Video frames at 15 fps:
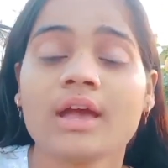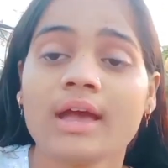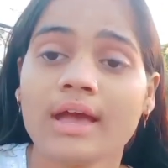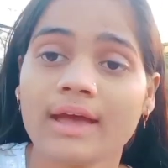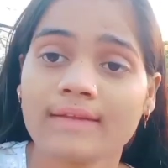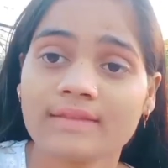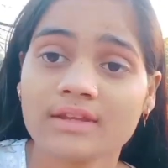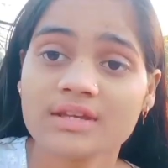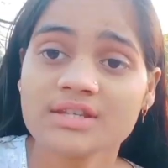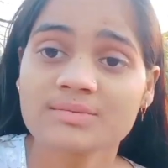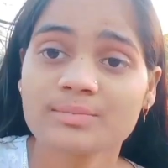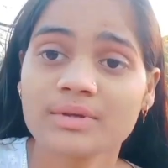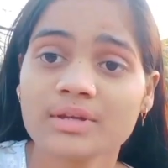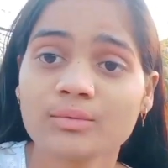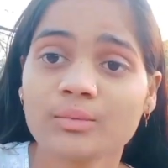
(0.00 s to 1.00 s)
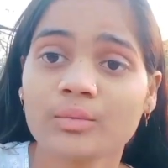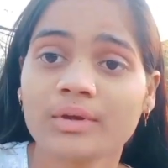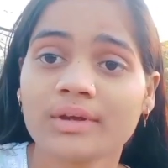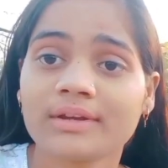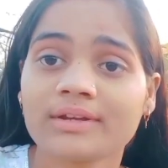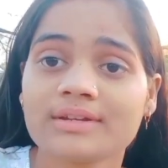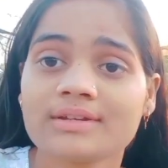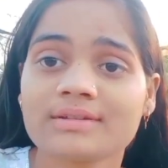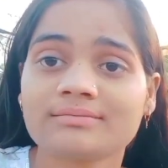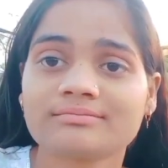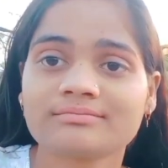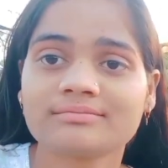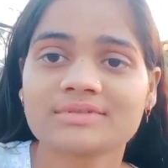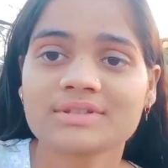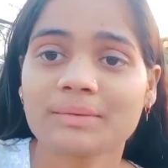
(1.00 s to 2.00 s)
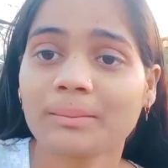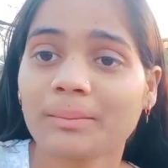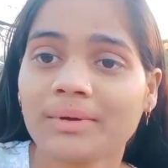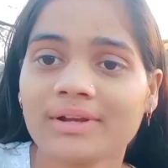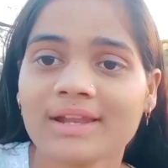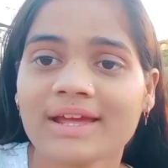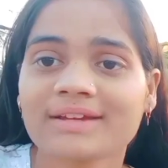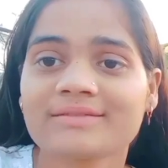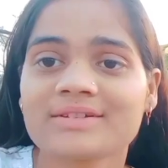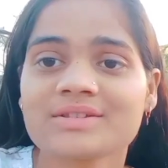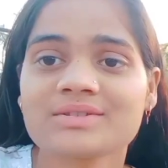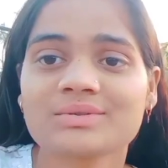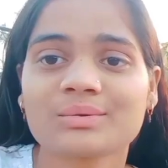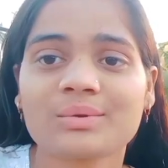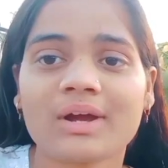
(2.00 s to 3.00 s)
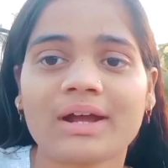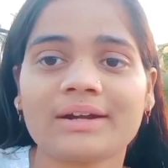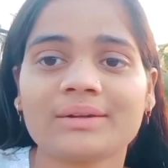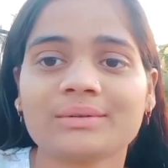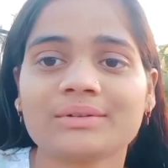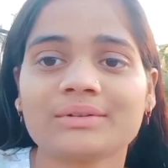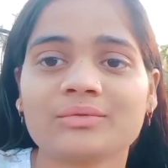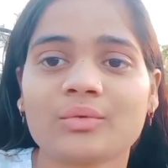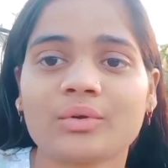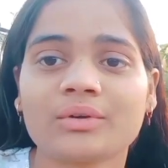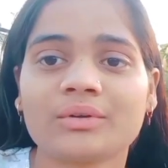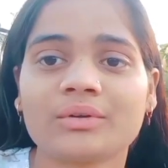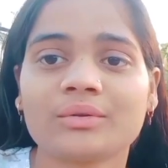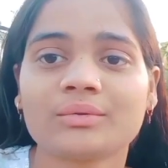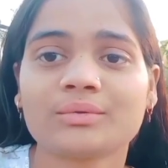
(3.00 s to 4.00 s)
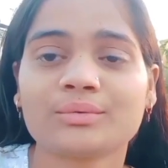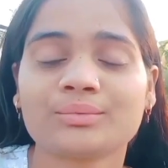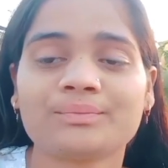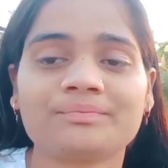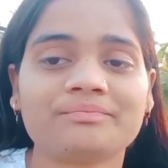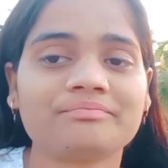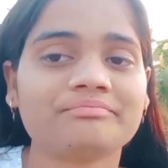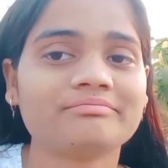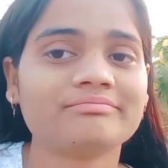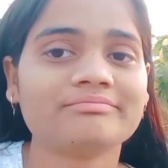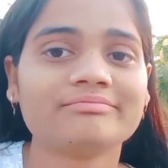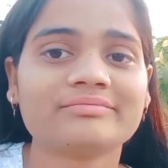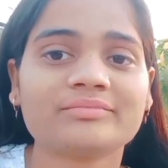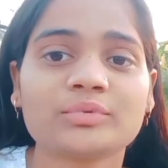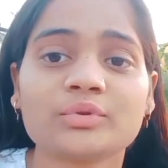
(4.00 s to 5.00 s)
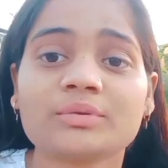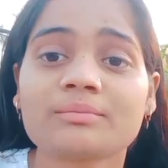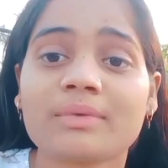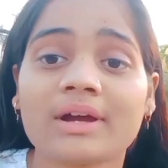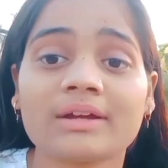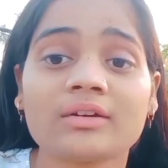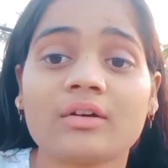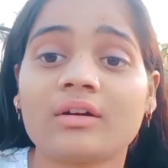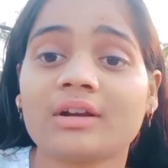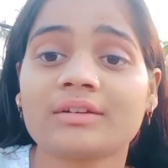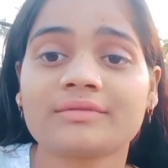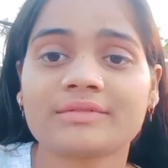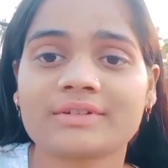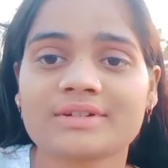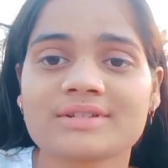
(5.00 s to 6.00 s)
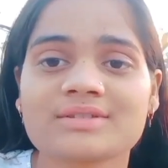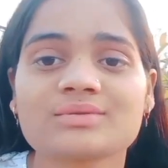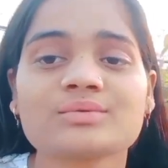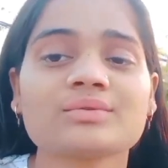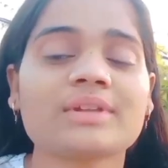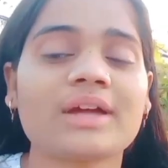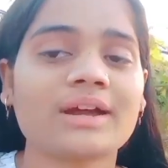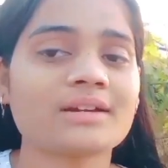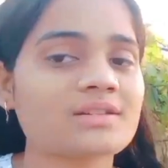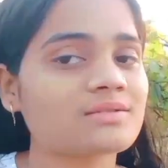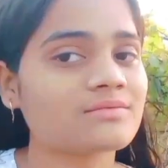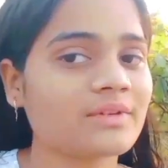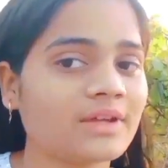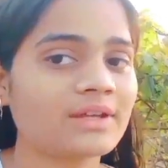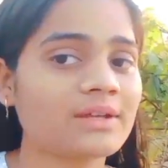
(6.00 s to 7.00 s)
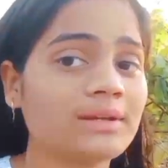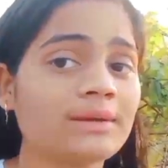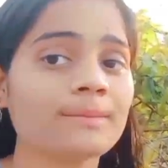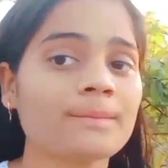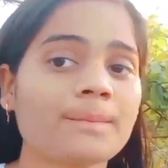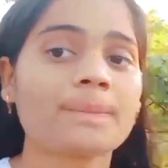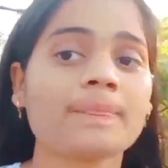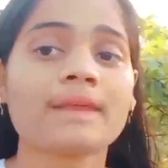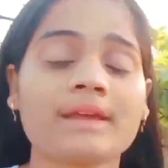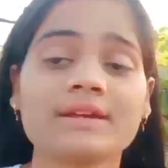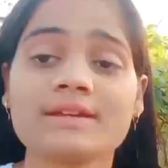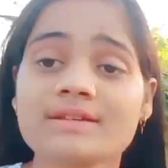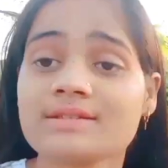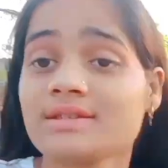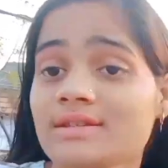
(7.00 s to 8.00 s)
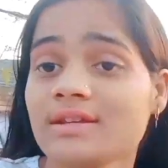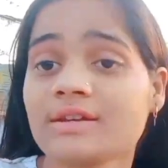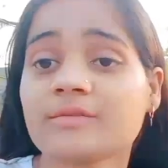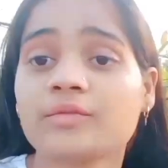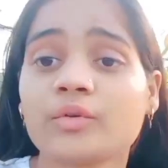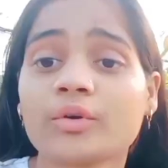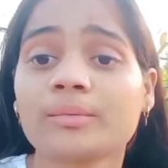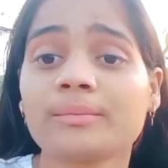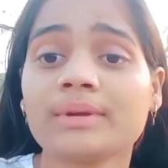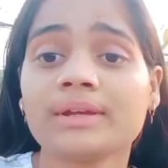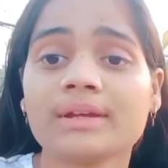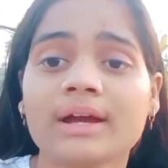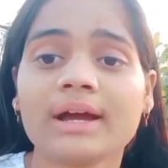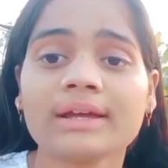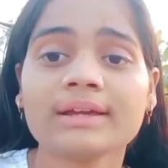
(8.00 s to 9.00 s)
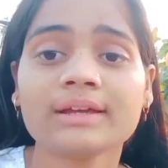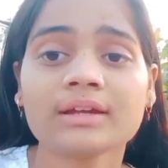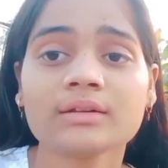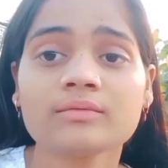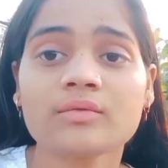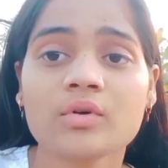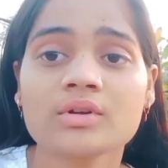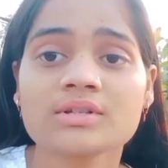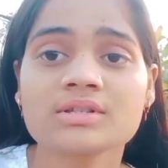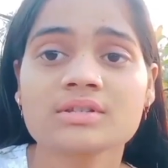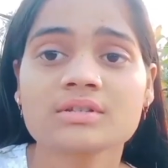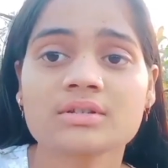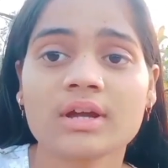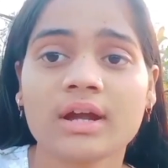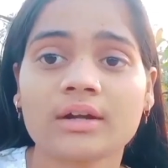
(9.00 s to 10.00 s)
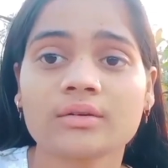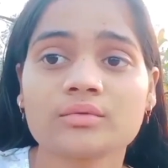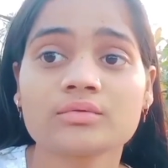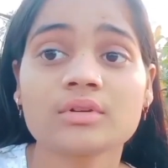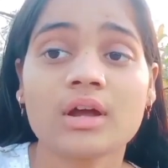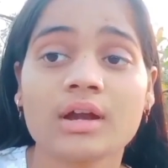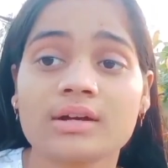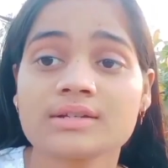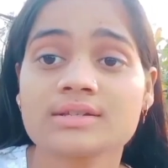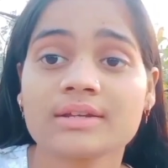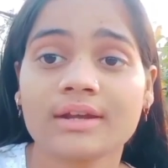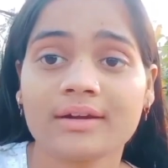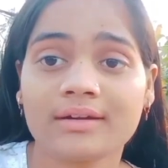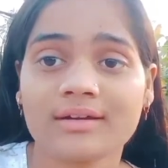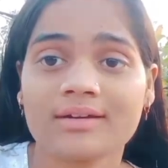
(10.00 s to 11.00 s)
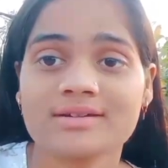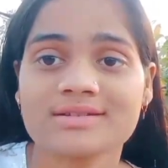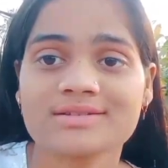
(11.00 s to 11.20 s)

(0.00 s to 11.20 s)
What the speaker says: And they speak very simple language, so I don't want to put my all efforts, so that is very easy thing for me. I can watch cartoon hours and hours.